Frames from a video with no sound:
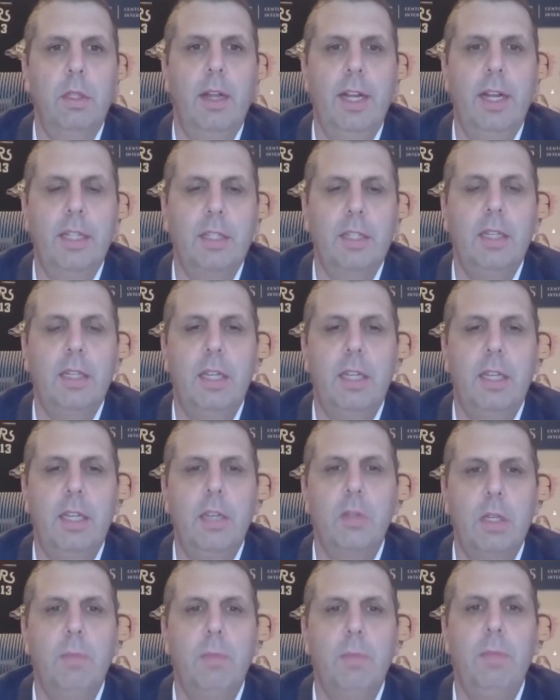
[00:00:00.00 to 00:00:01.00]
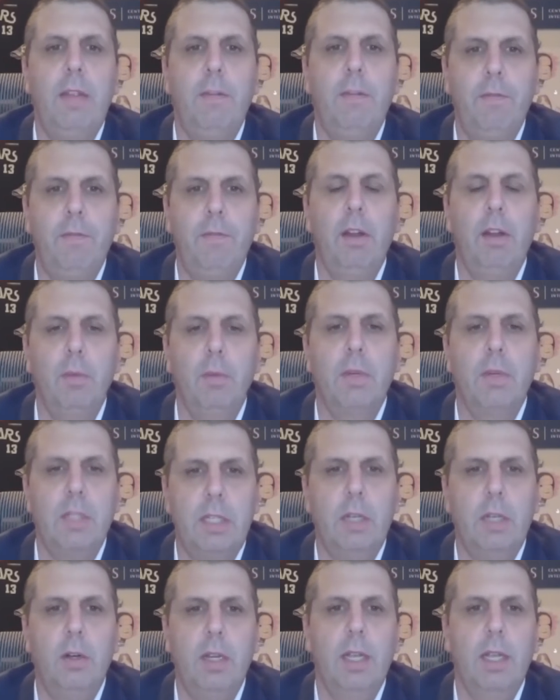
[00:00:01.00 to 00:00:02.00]
the alliance continues to be fairly
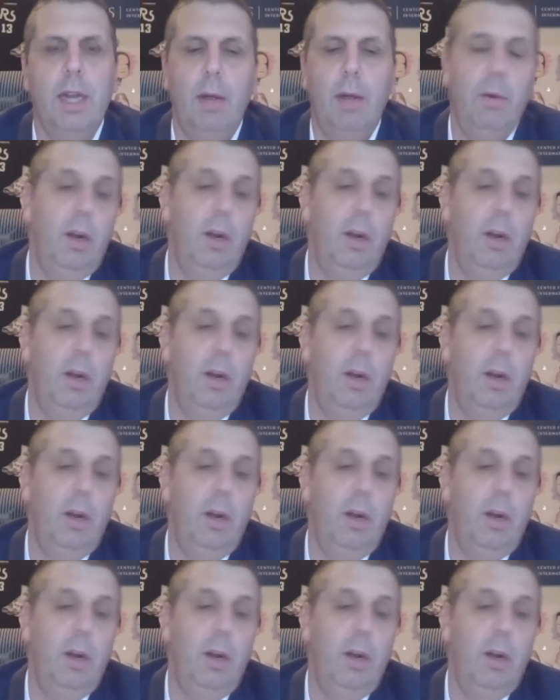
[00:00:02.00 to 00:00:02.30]
resilient.